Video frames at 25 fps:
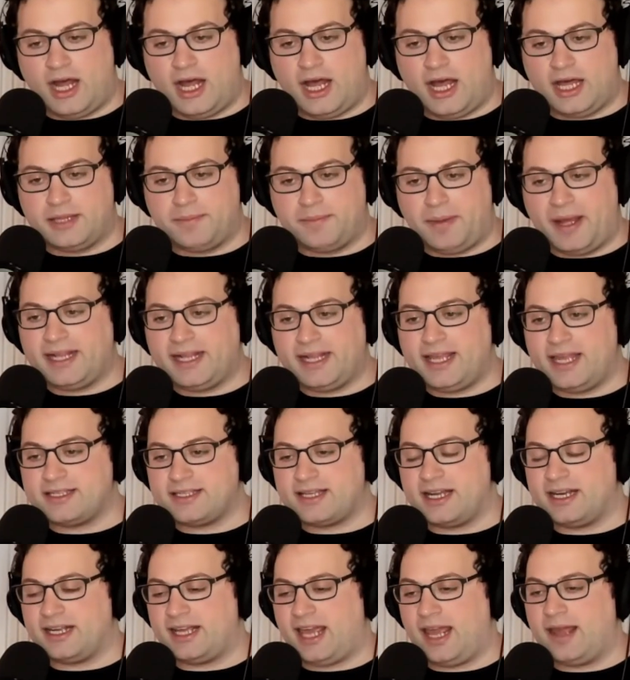the podcast kind
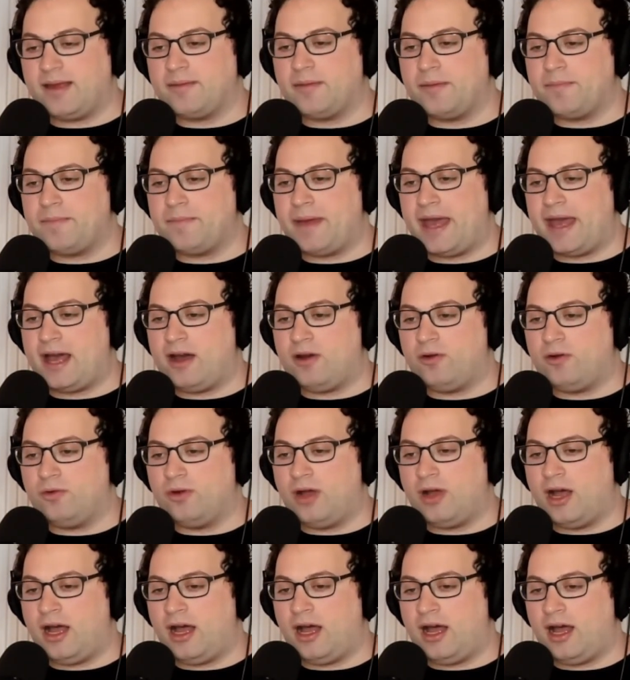of came about.
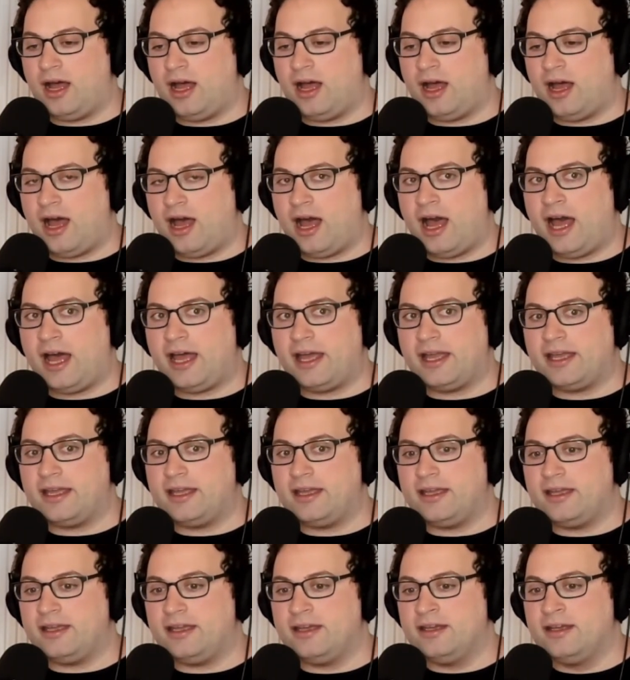
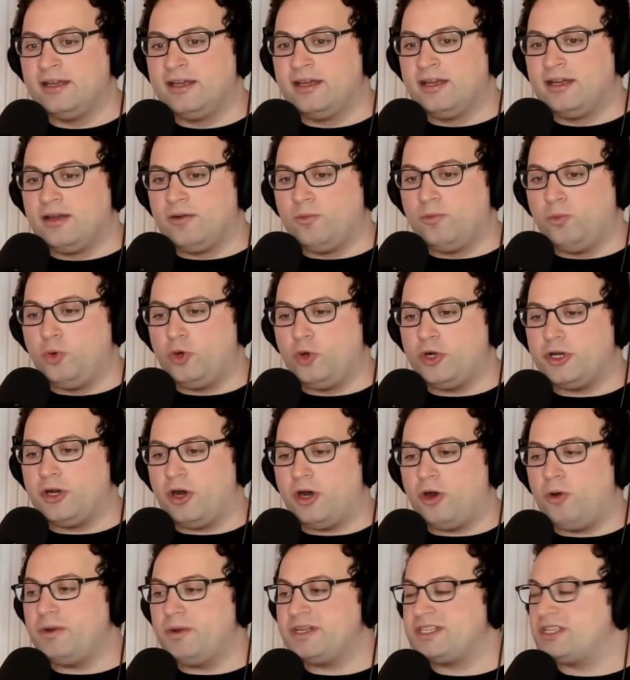I would
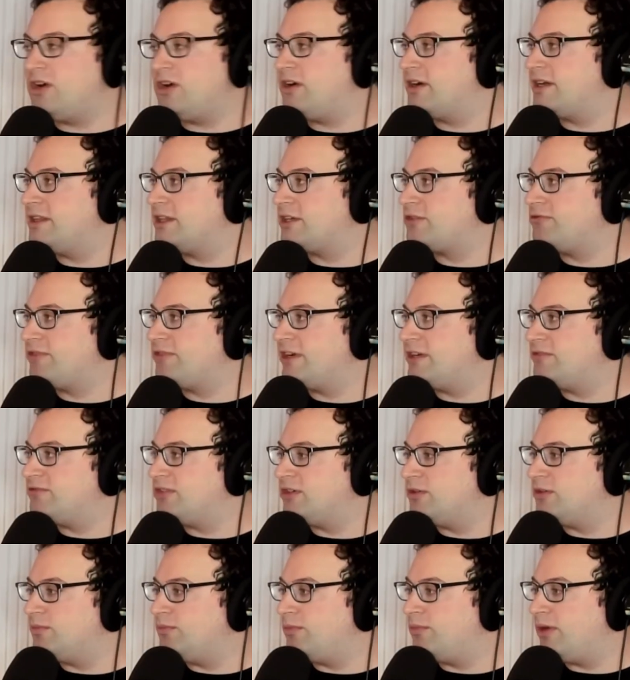always talk in the green
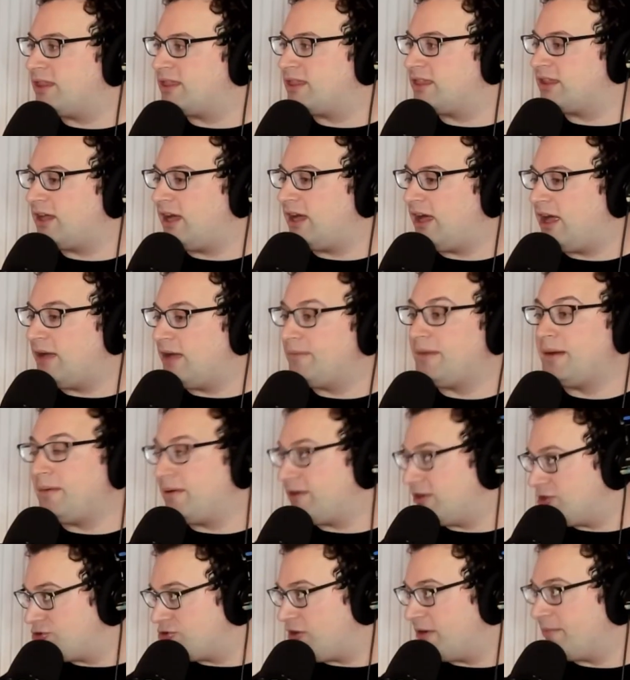room with my buddy
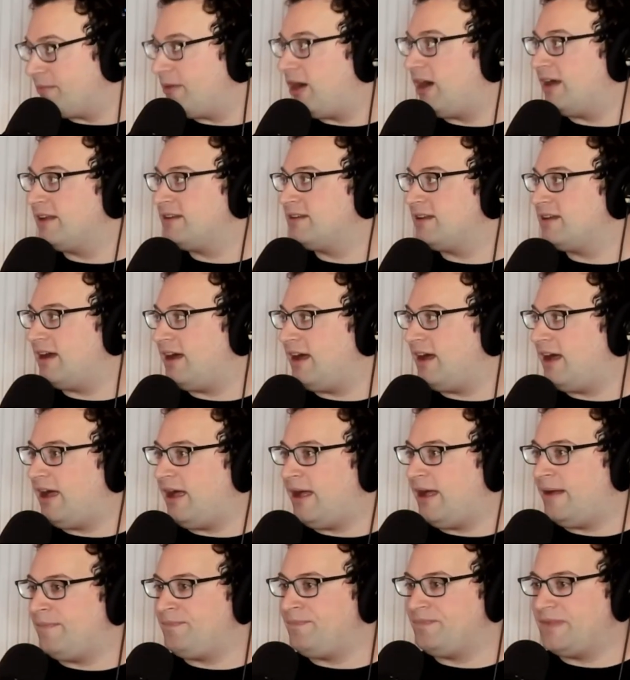Troy Bond,
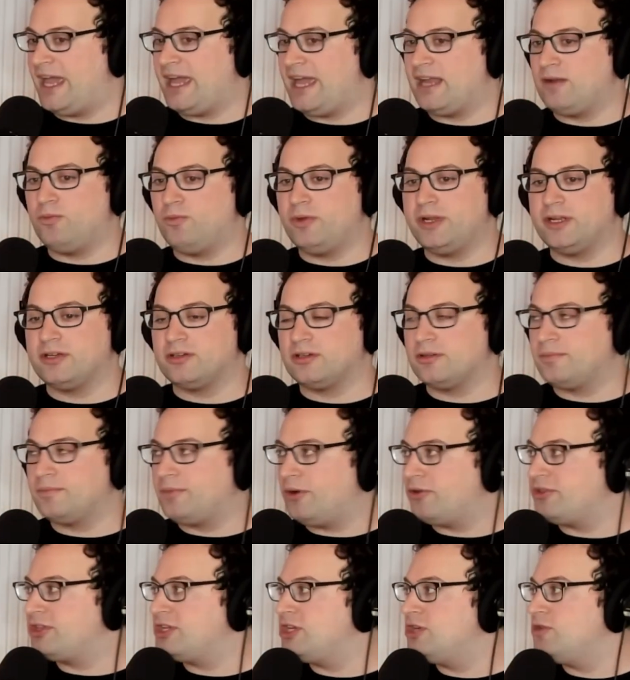and we are
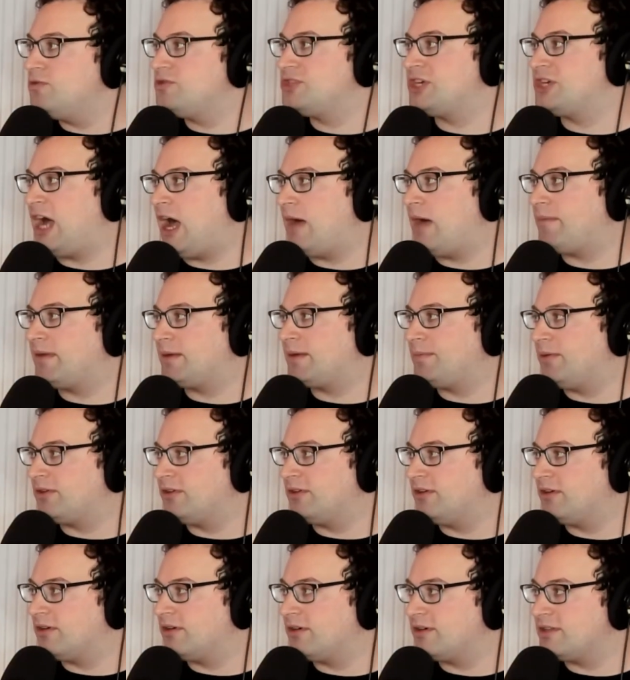both huge comic book
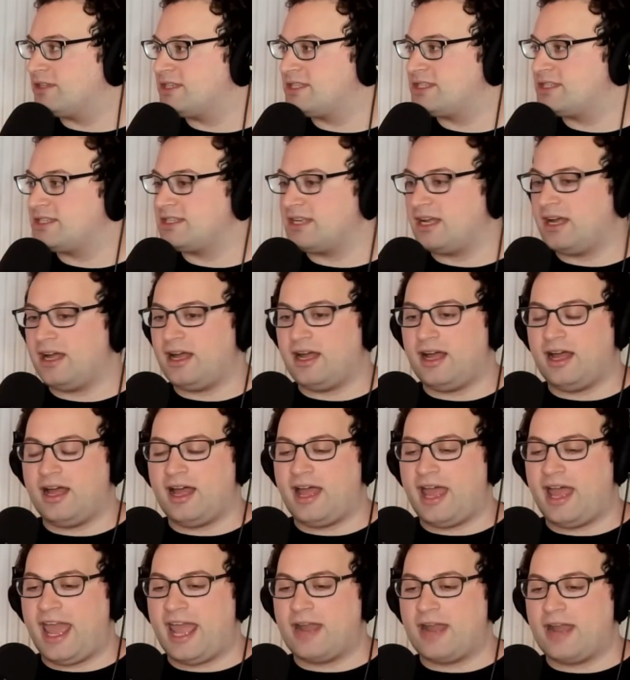nerds,
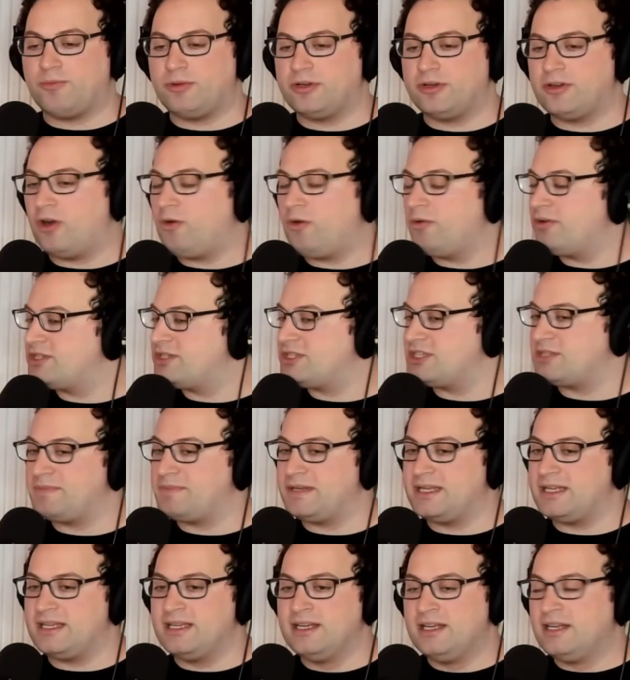and we'd always just
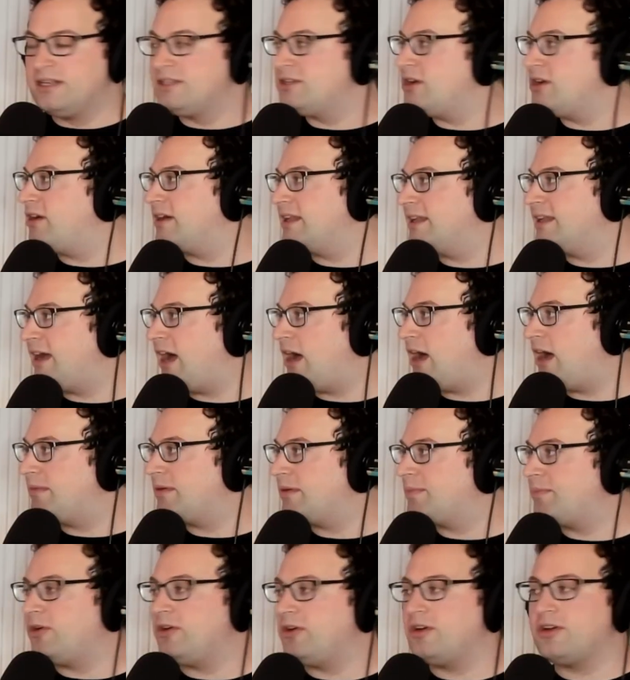be talking comic
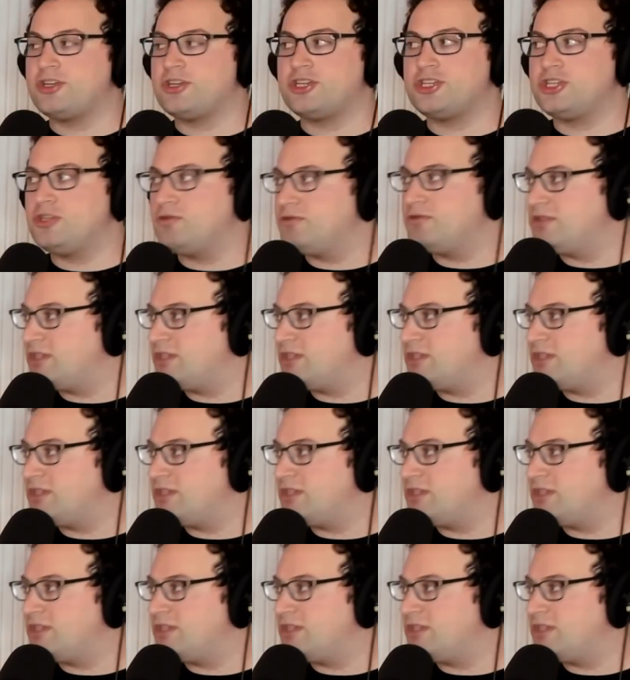books, shooting the